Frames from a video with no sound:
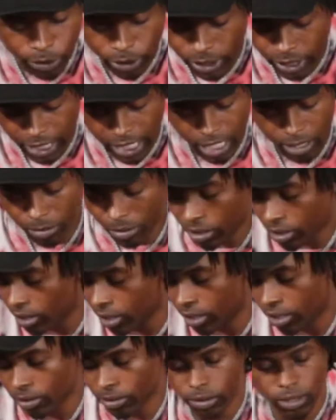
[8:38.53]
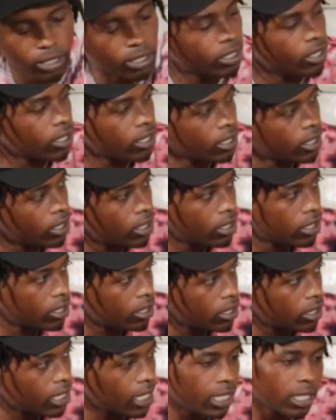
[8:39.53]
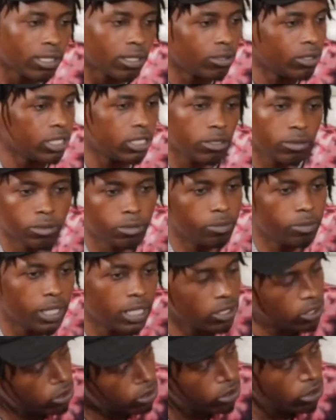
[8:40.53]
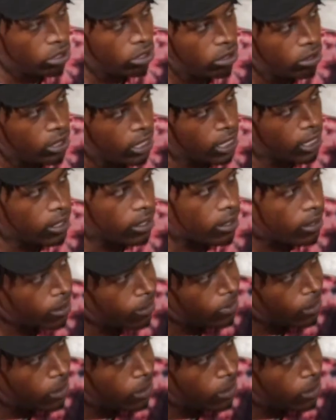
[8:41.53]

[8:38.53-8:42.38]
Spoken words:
the neighborhood, well, they don't expect you to do nothing. You